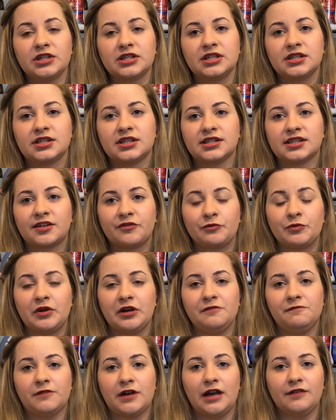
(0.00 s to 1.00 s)
This is the
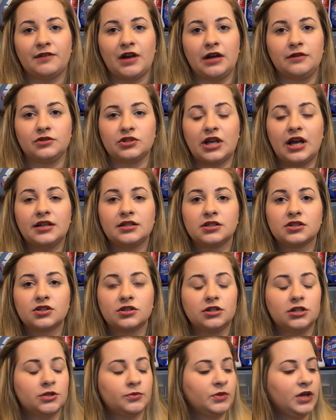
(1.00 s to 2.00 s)
7.5 ounce hand
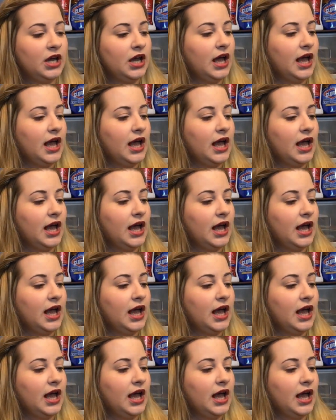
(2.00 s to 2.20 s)
soap,